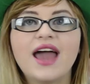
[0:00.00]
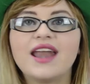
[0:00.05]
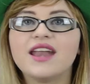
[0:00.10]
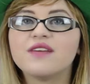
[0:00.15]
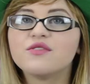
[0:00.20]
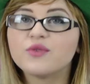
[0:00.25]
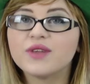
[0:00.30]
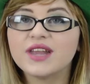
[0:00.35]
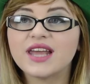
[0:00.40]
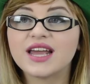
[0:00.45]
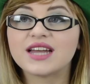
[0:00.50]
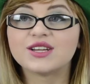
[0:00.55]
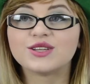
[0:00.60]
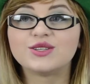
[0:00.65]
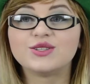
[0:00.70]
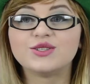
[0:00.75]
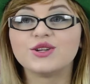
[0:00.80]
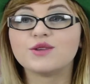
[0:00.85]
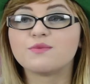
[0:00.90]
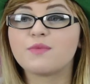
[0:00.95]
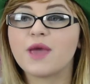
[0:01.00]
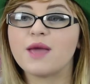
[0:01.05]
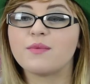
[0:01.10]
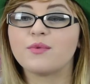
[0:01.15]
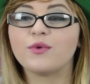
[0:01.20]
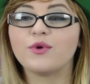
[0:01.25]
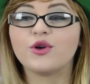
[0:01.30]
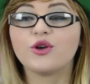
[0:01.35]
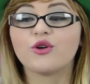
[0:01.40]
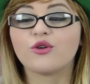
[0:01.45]
I never really understood
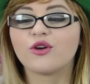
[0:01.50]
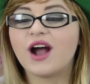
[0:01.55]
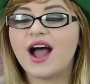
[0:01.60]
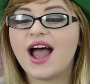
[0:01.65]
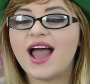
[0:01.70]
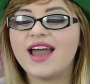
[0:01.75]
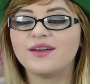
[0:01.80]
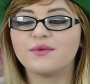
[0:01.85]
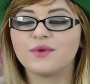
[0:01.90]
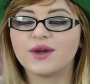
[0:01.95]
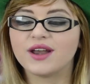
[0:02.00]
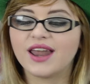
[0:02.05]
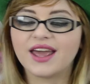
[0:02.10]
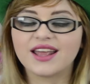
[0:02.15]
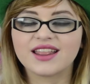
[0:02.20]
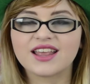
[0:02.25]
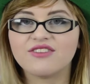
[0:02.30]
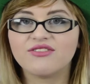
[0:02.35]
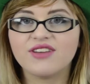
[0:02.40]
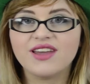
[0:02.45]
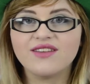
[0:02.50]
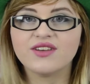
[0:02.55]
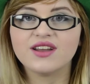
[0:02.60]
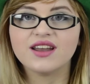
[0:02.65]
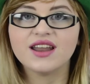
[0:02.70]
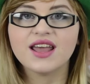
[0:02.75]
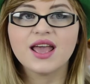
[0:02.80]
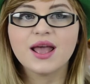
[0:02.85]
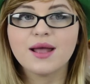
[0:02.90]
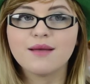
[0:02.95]
people who cried when like their
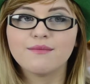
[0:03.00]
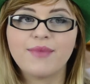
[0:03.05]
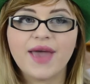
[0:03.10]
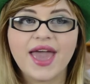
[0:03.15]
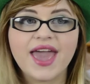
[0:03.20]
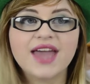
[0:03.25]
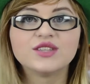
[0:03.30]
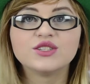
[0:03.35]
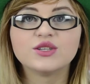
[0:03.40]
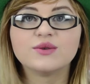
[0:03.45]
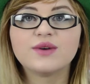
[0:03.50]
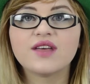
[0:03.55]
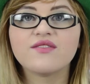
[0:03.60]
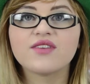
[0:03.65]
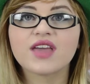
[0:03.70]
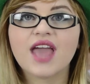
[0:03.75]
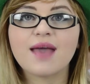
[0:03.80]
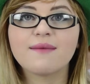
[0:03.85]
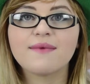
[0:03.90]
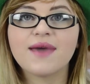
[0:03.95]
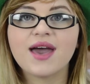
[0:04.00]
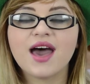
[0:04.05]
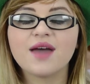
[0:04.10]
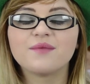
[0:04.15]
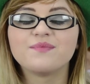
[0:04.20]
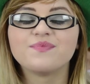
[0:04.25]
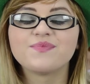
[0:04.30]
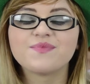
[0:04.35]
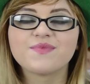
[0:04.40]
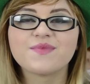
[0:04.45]
favorite bands or whatever came
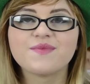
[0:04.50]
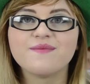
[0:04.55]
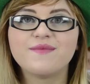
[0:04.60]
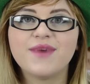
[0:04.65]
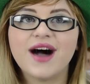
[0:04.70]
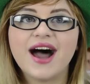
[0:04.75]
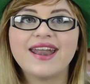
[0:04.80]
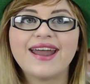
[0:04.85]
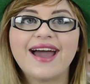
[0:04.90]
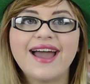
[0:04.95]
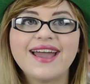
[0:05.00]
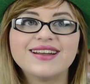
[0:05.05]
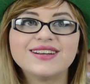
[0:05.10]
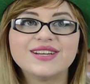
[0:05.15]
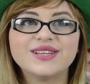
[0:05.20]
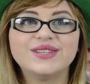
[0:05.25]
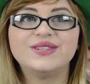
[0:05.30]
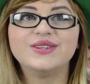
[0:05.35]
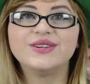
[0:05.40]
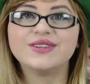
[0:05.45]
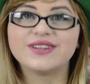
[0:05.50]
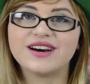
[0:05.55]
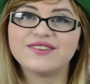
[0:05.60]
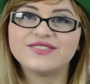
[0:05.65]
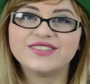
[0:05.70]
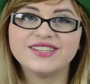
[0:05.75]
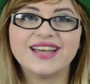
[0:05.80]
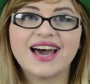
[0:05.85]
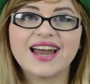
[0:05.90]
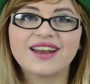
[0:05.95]
out, but I understood
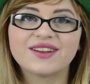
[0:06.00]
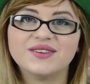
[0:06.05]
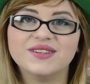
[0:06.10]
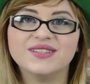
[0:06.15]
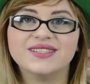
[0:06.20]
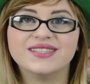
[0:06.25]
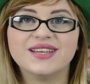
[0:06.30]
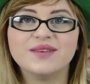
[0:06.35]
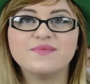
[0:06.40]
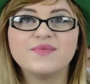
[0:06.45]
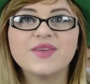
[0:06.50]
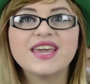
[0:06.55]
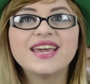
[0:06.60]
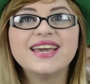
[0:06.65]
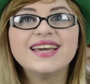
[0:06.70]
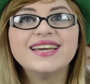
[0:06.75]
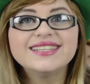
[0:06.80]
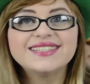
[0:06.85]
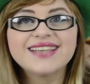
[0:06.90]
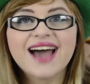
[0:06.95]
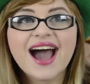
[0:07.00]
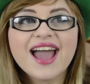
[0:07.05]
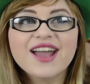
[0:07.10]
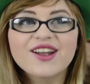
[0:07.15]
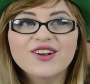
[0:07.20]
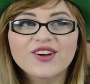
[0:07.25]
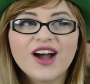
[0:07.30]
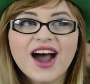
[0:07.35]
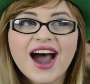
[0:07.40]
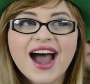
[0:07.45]
after that concert because I
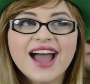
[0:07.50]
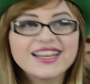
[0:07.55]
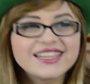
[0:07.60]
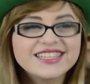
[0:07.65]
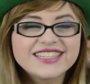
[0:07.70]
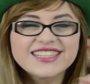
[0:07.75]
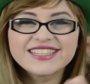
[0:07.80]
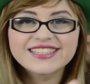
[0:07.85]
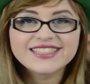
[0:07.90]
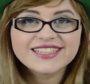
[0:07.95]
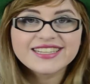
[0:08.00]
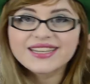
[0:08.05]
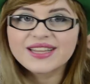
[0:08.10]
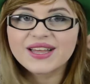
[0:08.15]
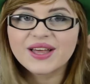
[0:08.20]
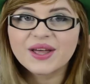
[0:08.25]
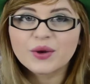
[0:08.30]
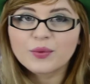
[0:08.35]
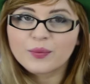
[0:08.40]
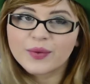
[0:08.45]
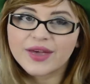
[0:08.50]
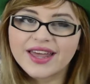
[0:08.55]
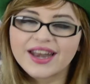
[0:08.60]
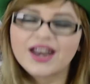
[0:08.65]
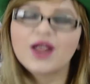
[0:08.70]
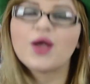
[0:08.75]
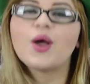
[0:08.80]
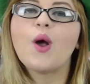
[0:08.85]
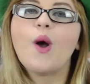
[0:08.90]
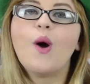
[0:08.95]
cried just a little
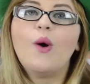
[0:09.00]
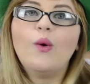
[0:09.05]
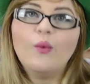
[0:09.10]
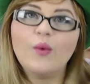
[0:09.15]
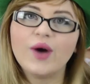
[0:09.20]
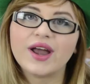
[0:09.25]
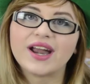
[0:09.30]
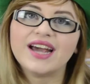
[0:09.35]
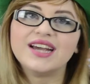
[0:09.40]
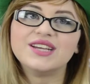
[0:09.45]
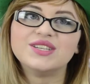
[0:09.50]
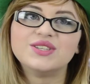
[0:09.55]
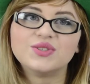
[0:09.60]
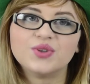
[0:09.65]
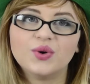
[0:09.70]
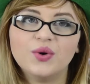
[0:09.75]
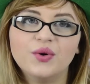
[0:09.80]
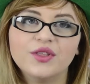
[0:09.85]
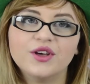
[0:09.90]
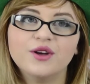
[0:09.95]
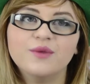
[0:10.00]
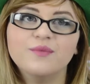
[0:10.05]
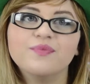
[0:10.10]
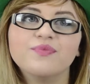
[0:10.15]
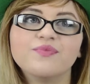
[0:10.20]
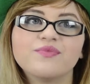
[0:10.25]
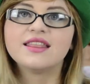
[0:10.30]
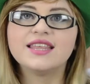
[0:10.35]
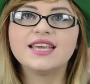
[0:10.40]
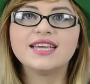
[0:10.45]
bit when I saw
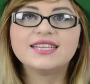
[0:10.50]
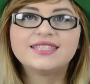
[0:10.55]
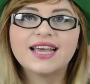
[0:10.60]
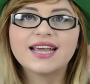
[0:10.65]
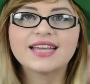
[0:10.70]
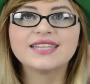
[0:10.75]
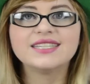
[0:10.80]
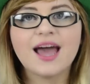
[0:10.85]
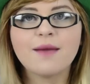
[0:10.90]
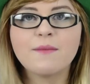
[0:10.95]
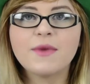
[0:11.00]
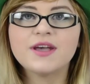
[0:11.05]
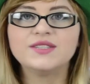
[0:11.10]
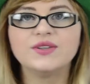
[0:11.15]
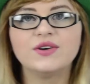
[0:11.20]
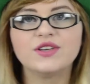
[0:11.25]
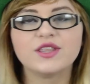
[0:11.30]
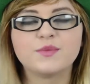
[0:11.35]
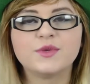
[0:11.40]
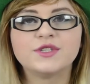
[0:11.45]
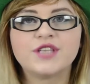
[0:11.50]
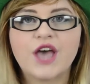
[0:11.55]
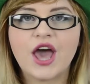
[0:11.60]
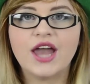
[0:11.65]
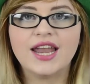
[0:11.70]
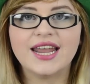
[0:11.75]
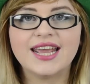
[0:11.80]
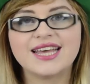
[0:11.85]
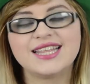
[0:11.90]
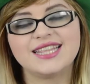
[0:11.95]
them. The second time I saw them was
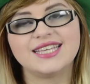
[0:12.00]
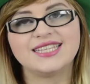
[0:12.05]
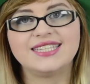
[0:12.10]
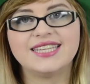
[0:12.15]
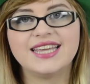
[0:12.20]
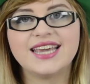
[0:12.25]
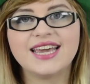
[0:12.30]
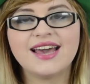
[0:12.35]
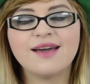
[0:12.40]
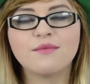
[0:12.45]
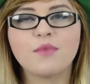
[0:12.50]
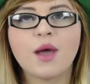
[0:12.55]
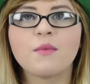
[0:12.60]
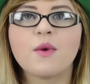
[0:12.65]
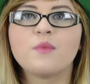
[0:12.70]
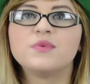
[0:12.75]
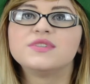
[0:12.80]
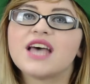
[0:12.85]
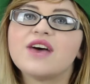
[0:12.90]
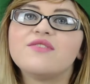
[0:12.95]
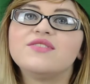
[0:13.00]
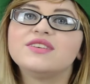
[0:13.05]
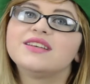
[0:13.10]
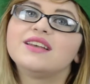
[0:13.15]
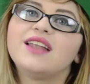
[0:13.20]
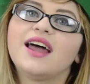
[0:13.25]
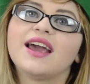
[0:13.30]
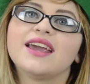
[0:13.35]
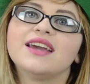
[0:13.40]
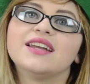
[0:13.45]
earlier this year. My mum was ever
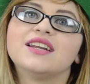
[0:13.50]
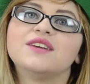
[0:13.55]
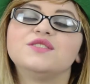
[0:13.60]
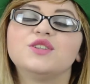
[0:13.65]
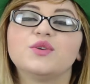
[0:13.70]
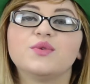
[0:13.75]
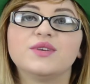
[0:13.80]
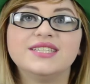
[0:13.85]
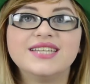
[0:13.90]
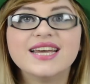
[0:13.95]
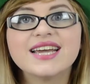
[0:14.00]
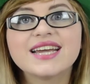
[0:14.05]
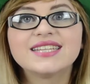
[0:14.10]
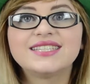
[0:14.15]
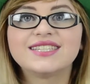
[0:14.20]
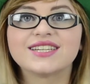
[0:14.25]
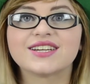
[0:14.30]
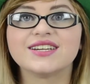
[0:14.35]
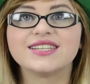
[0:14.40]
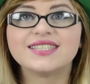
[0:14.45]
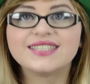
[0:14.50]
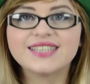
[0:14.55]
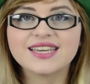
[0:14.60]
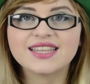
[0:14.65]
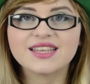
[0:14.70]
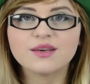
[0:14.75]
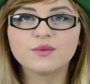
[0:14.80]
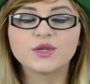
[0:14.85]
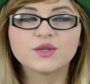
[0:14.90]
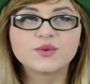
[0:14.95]
so lucky enough to win tickets to go see
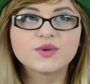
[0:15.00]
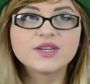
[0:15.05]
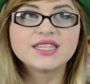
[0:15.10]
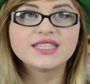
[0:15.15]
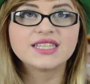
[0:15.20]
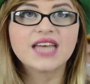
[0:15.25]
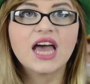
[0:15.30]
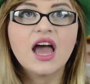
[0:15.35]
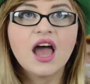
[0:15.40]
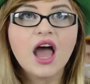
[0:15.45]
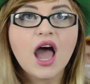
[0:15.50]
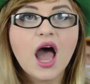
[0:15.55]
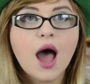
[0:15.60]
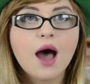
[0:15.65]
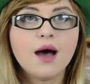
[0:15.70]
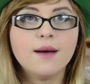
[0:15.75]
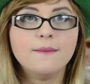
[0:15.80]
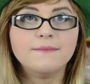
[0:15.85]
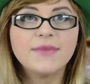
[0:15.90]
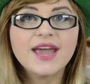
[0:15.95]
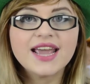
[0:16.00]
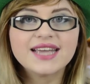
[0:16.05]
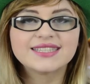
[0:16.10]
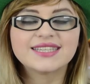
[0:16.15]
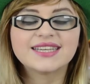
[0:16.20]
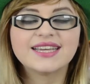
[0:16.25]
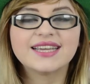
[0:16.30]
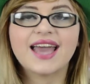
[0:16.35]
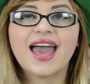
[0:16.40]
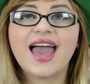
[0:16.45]
them, which was
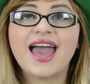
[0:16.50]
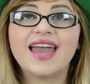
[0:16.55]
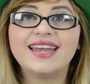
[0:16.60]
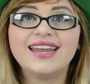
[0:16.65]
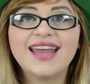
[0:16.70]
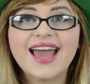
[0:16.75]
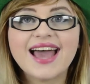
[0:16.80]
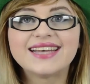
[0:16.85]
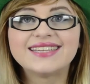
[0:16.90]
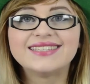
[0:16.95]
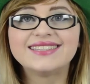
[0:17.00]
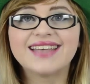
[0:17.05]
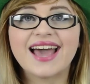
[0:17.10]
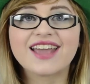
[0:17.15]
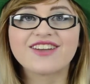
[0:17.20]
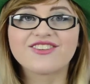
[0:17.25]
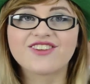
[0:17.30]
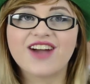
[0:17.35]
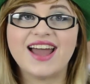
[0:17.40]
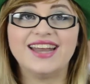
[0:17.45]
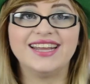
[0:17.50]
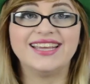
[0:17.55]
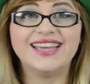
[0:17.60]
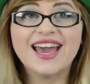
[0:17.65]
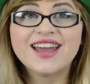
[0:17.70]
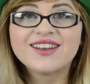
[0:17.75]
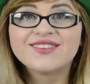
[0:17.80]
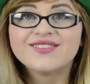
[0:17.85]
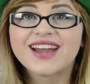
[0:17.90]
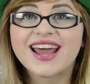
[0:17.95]
amazing. And yes, I cried
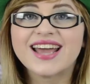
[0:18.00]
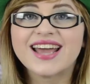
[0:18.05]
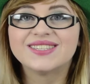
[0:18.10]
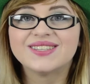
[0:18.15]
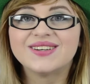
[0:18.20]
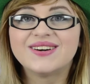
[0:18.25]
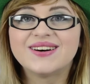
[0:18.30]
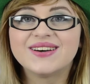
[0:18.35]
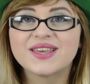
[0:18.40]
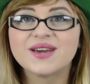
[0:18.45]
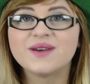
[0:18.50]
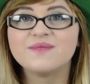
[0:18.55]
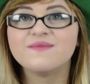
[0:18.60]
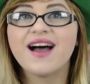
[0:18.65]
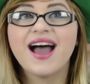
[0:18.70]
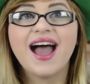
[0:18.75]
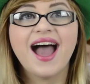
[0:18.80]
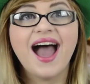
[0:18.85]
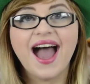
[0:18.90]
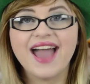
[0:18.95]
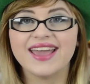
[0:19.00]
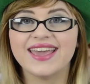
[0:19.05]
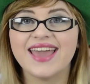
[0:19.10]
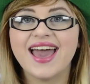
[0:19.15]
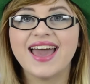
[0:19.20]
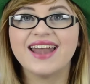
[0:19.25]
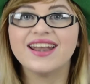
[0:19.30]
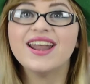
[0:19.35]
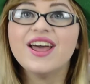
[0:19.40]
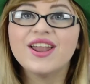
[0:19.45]
again when saw them.
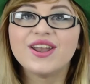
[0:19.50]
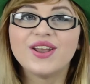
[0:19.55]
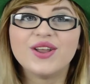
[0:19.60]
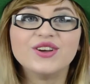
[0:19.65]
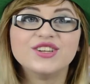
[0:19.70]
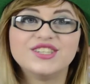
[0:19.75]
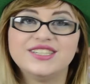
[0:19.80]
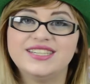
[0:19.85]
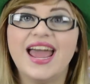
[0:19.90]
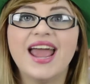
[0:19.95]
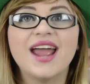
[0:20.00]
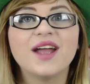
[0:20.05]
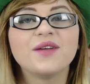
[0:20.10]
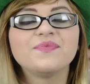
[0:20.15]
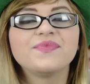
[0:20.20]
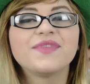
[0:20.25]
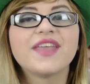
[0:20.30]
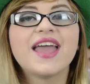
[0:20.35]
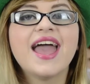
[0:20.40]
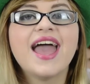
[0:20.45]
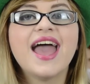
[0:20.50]
Again, no shame.